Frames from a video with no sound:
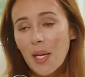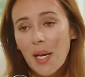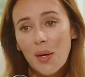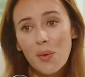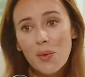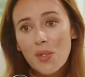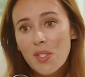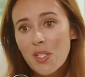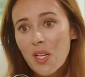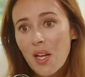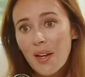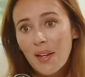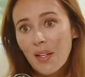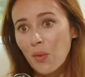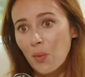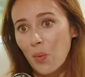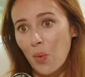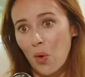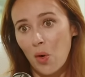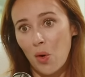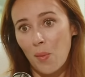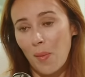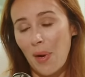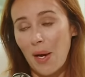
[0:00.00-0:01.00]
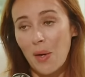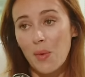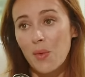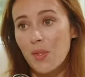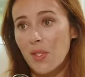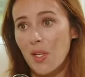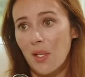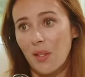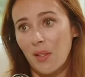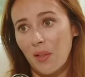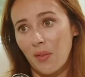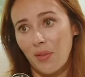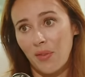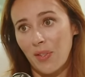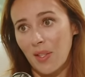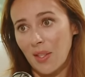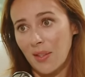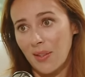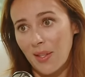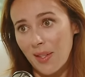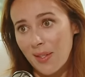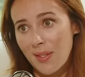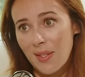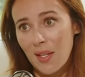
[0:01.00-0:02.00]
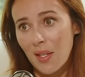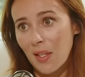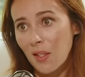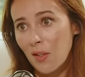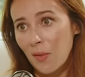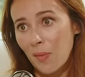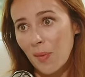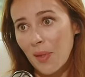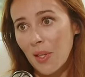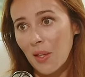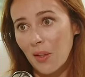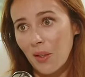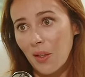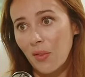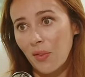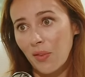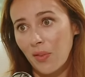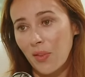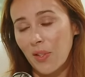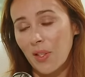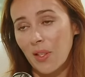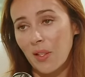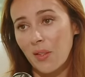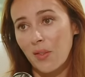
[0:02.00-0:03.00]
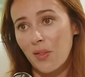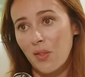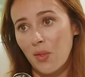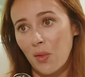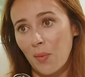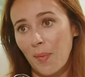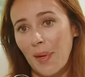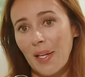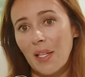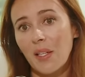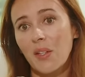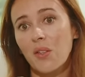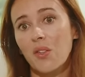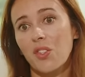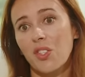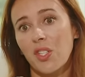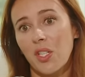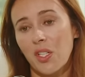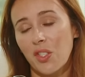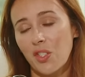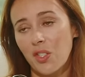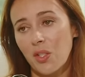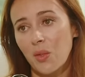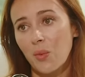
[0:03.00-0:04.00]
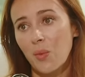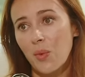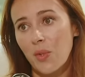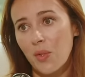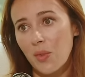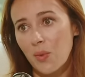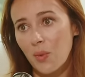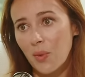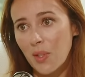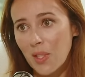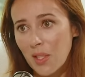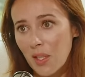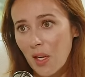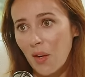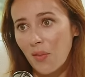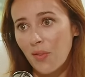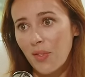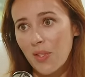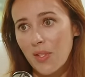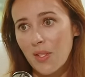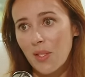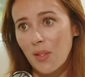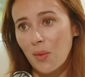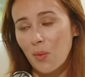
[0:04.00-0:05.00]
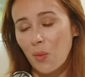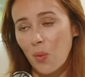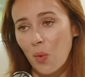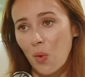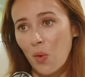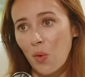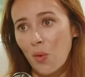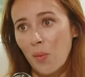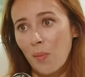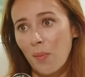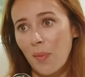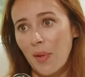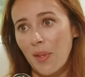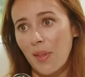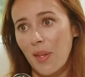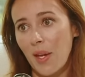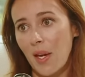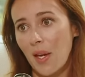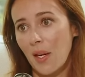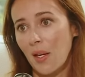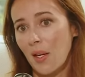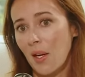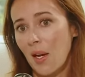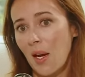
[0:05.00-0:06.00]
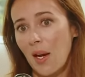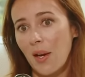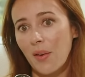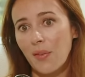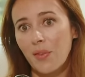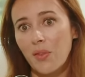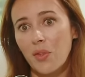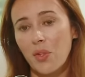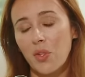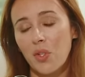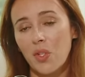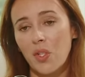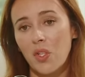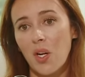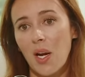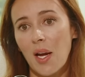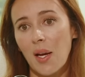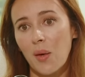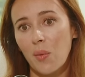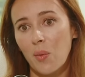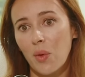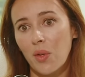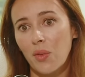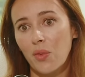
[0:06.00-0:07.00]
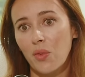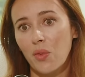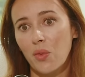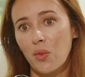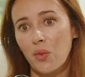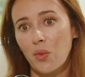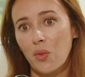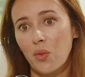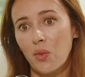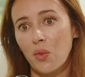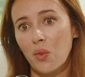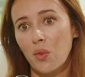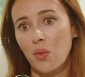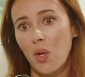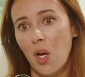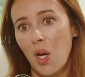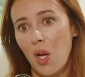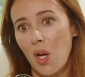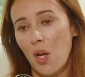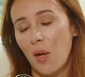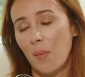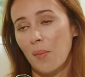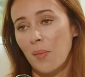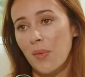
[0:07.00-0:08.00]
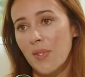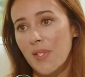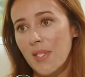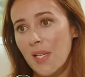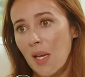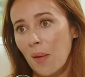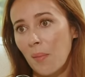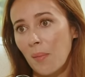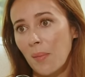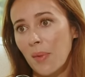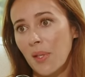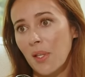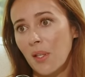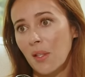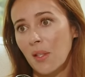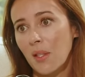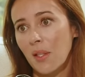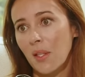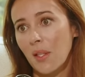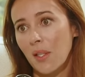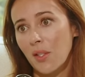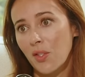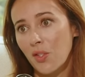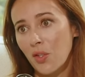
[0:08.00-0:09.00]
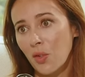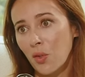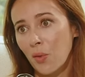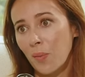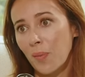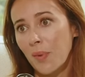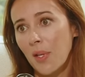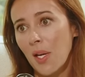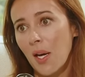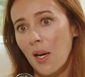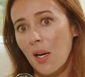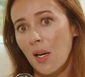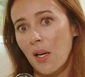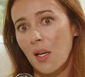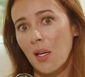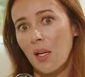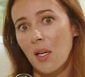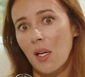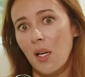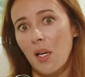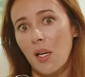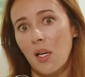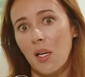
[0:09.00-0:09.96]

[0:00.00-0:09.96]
I was not in Rome. I was on the field. They sent me on the field. So my negotiation was with the office in Rome. But then after I went to Mozambique, Ethiopia,